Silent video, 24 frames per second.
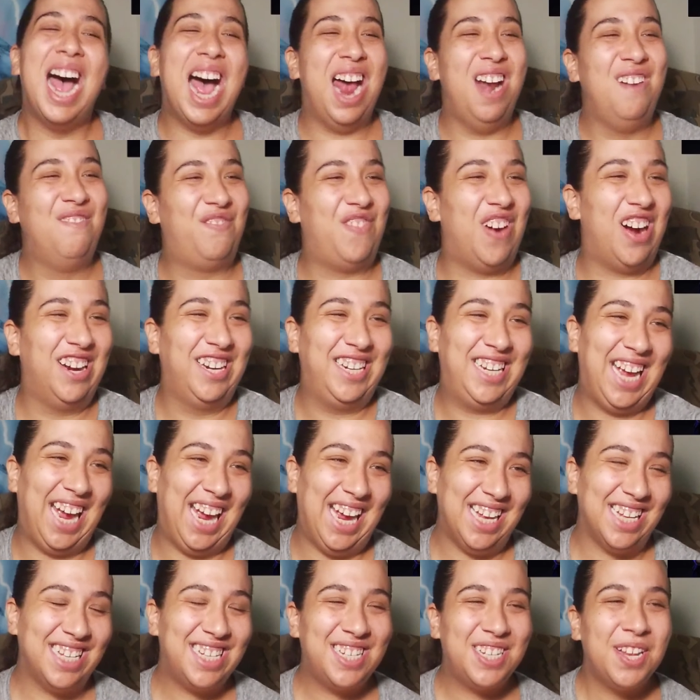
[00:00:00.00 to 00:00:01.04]
and Fun
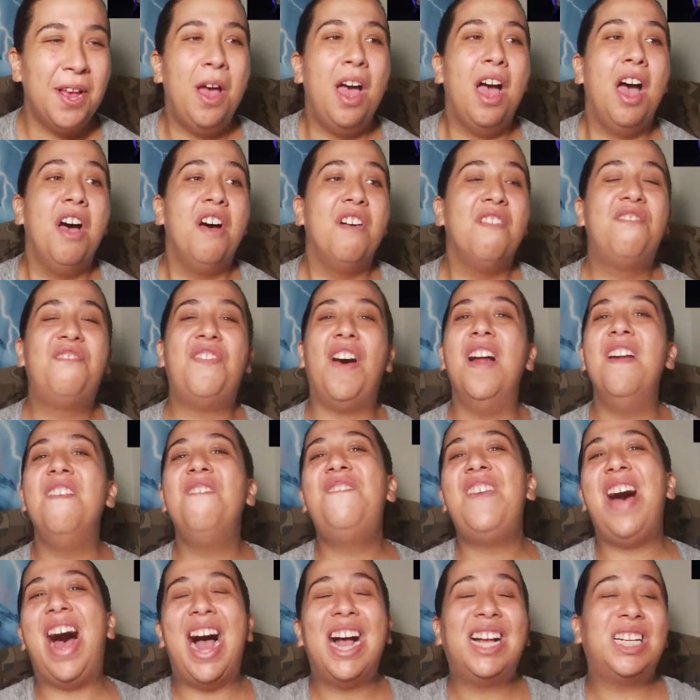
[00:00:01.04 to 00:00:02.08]
Case. Fun
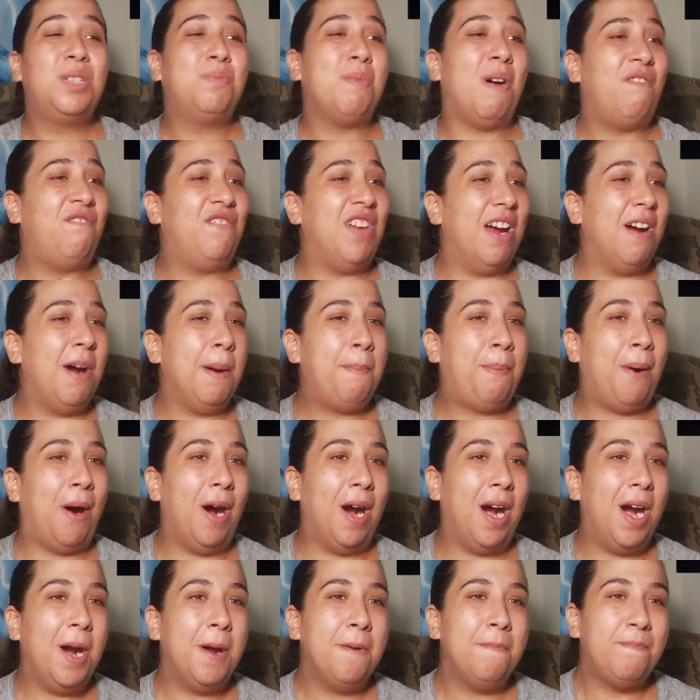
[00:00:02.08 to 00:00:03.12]
facts, my favorite
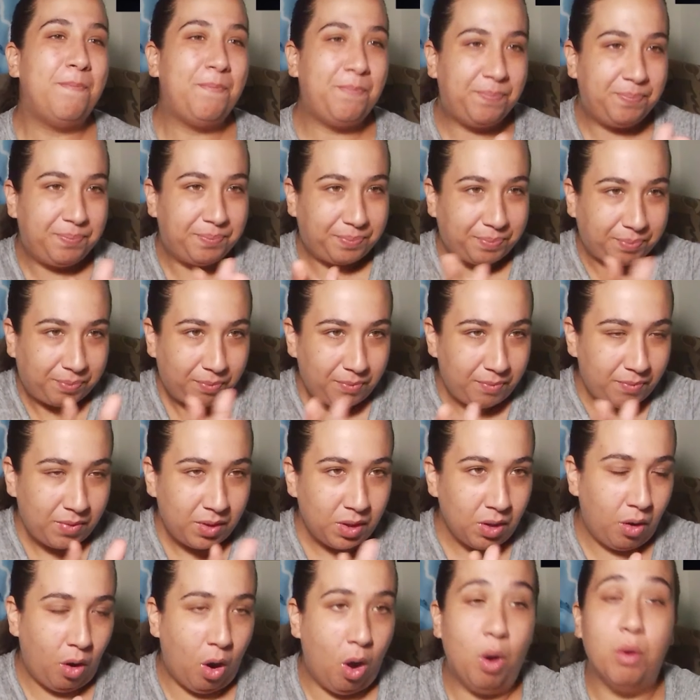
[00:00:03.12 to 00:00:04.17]
part.
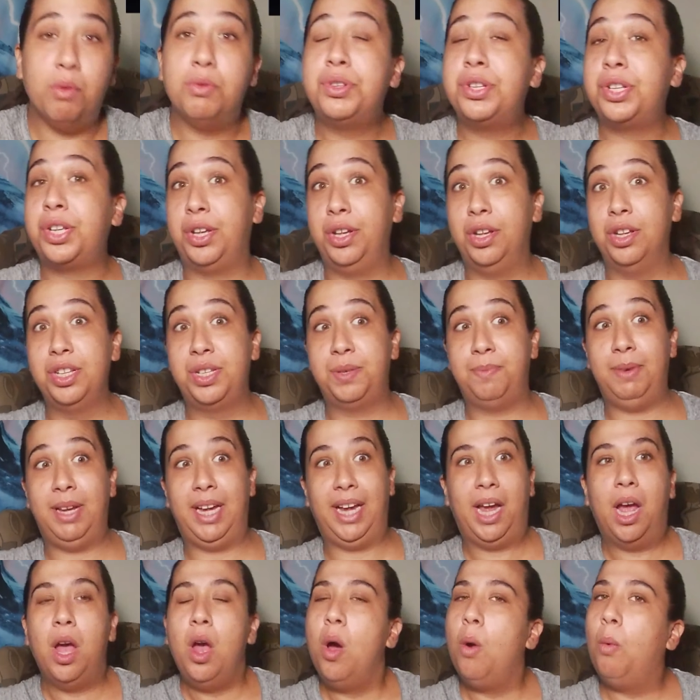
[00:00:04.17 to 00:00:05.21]
Oh, excuse
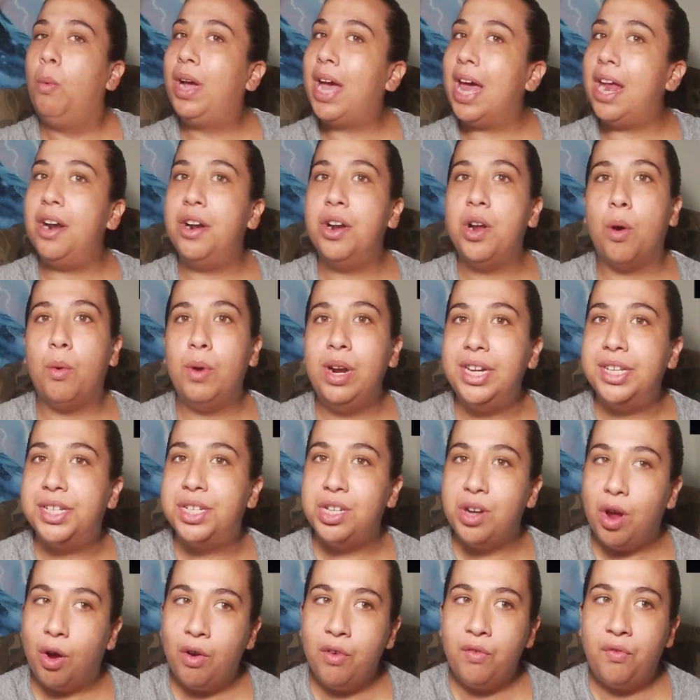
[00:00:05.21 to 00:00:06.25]
me. We gotta know what he's
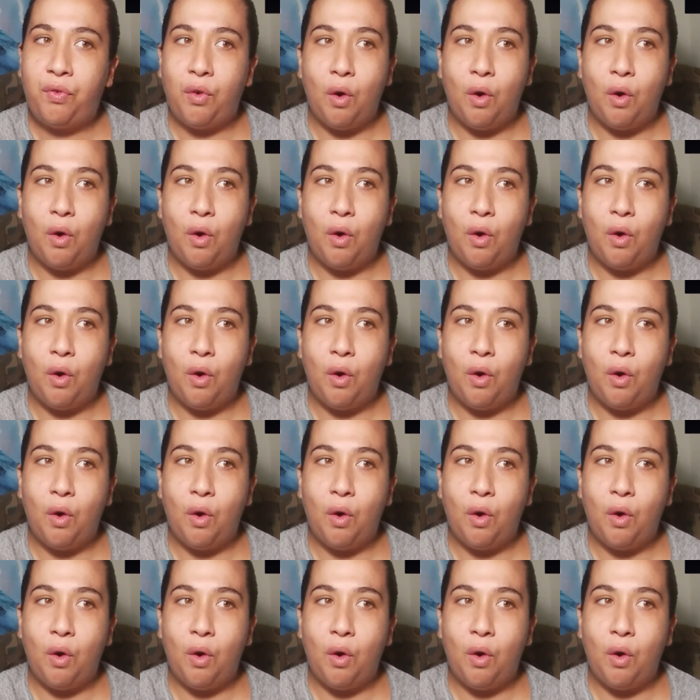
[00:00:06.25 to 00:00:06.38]
known